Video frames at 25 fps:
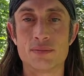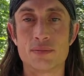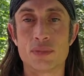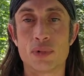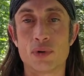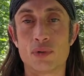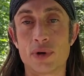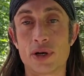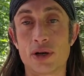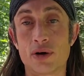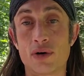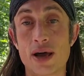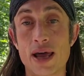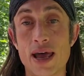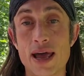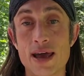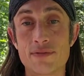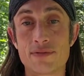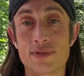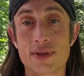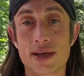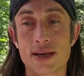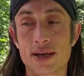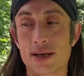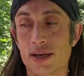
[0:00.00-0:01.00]
But we don't
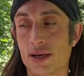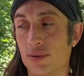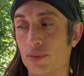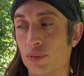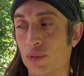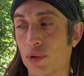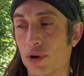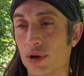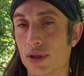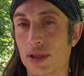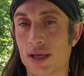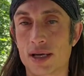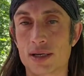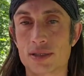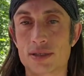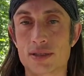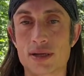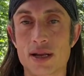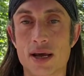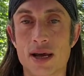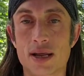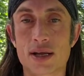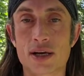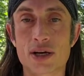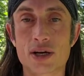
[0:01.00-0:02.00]
have that anymore. That's
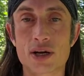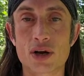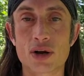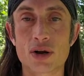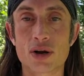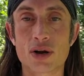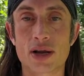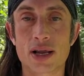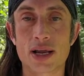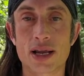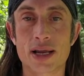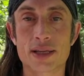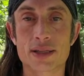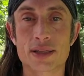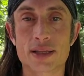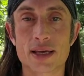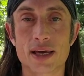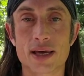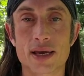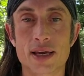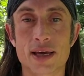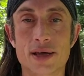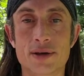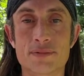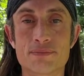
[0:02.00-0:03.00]
not occurring.
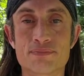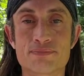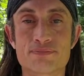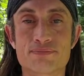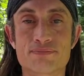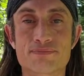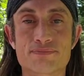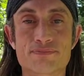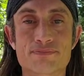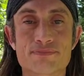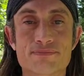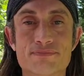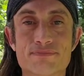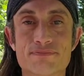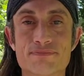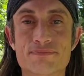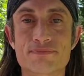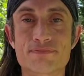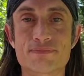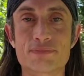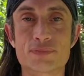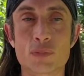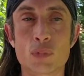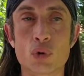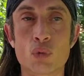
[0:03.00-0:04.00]
The
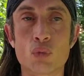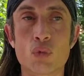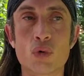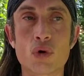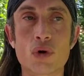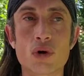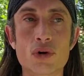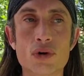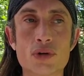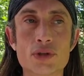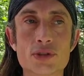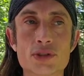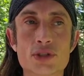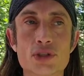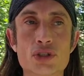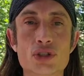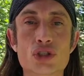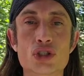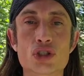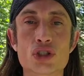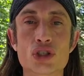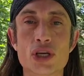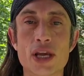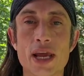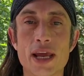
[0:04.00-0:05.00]
world's
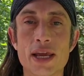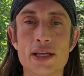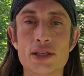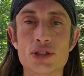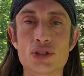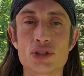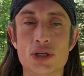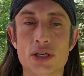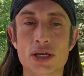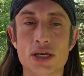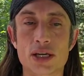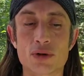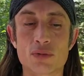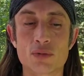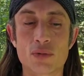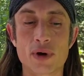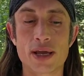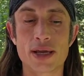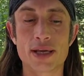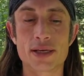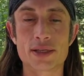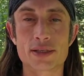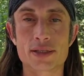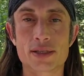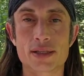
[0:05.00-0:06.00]
changing in
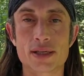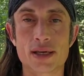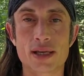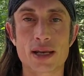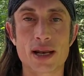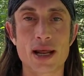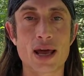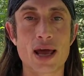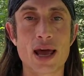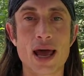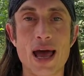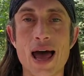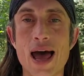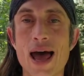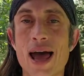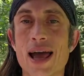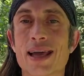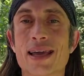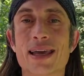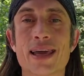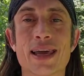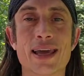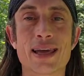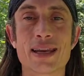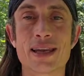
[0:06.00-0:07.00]
ways that I
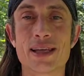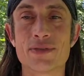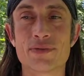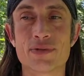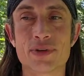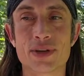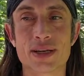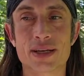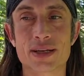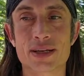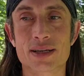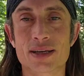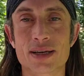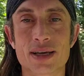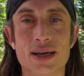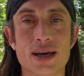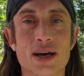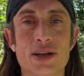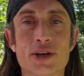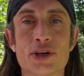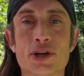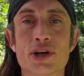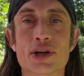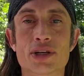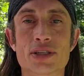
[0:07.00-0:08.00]
can't even
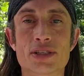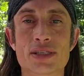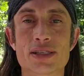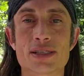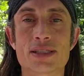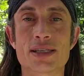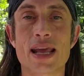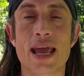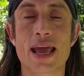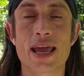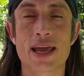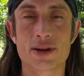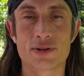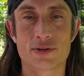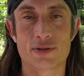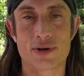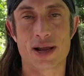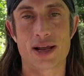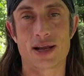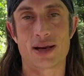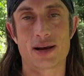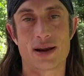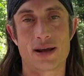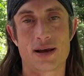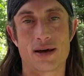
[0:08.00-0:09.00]
understand
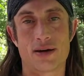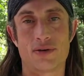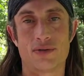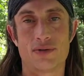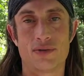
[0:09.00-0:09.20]
right now.